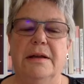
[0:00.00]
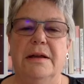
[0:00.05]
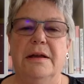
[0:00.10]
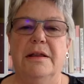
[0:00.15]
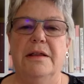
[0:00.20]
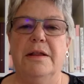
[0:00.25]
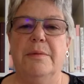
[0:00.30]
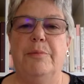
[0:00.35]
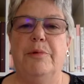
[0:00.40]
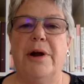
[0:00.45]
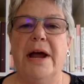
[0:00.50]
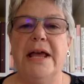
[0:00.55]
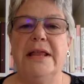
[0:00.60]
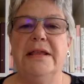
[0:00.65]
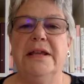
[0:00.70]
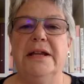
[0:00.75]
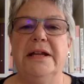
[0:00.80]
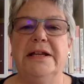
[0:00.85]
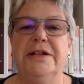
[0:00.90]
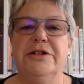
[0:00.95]
The brain
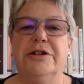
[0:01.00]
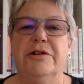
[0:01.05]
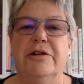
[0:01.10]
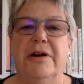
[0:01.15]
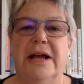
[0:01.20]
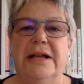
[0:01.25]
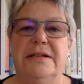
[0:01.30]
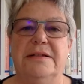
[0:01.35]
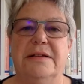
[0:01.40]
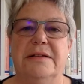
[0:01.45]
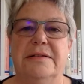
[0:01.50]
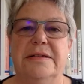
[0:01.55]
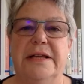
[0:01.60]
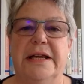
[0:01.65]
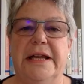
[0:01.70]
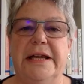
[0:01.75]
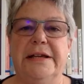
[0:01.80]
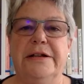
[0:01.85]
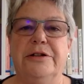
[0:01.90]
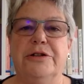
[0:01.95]
then integrates this
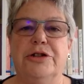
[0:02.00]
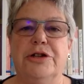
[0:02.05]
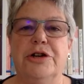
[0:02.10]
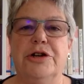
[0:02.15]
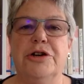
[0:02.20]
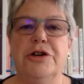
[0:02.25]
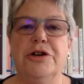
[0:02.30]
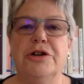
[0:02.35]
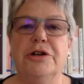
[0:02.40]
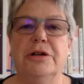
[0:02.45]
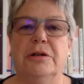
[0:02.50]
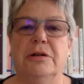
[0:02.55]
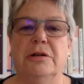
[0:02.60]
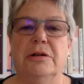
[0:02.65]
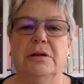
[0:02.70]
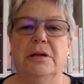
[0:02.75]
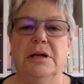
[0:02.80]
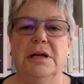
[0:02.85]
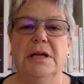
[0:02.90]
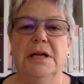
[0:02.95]

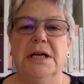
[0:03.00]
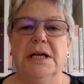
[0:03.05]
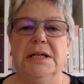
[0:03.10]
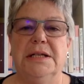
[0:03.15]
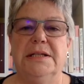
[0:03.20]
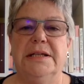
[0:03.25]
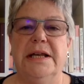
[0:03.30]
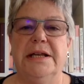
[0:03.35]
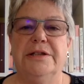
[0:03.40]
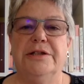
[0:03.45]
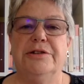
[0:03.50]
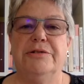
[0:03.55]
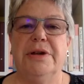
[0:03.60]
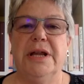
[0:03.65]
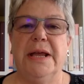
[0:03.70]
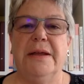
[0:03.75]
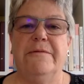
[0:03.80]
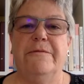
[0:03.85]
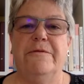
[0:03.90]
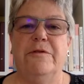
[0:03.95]
internal sensory
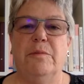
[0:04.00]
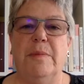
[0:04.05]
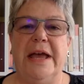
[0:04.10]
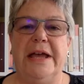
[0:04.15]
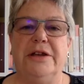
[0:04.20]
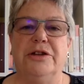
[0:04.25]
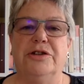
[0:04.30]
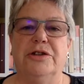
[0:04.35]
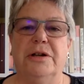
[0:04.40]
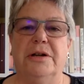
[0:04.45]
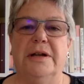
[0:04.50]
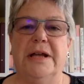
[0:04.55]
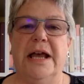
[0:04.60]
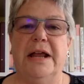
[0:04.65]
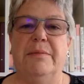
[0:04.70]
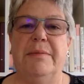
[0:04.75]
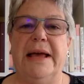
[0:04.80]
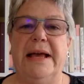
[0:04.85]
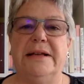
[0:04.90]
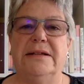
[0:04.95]
information
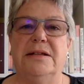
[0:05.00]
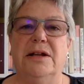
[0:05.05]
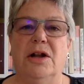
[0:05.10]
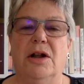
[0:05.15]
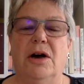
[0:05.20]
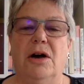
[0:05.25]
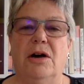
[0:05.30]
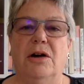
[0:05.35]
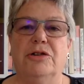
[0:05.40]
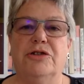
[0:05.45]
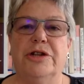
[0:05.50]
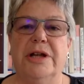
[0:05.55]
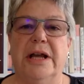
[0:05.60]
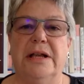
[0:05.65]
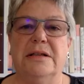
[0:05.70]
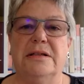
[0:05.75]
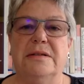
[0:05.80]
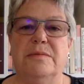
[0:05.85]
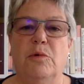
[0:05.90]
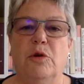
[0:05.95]
and makes large
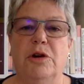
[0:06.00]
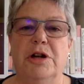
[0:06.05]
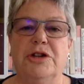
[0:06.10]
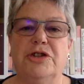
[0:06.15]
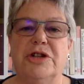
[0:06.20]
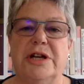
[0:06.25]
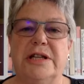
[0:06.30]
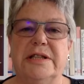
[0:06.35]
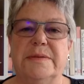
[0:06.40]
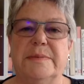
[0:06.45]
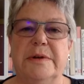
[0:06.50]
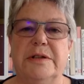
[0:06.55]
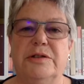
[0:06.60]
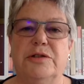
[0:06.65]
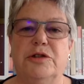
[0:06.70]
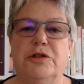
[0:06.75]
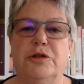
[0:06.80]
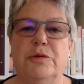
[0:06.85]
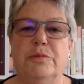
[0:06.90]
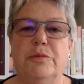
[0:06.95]
and small
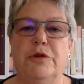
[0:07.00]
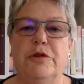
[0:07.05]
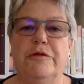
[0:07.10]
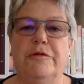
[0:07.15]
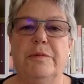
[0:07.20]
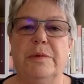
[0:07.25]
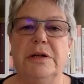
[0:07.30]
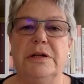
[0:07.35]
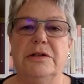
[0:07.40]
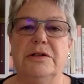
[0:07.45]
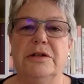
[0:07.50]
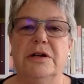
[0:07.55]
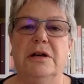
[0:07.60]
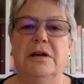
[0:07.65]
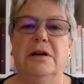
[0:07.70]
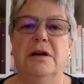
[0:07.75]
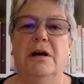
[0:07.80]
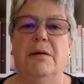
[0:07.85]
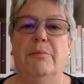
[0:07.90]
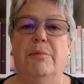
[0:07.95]
adjustments to movement,
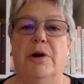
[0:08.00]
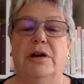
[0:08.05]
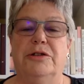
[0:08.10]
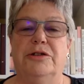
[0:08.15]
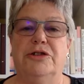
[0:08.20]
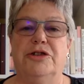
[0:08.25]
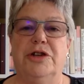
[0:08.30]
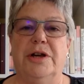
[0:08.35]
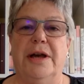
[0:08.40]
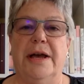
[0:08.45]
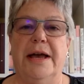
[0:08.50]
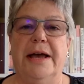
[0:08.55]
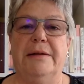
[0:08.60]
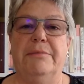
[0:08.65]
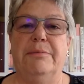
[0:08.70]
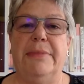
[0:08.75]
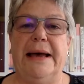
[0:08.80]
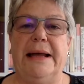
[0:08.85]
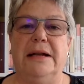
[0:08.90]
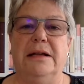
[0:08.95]
posture,
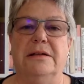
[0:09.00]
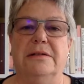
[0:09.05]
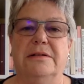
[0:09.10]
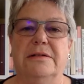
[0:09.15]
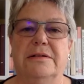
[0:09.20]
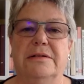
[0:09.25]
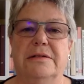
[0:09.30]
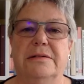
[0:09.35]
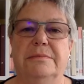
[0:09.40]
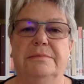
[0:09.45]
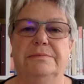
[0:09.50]
and balance.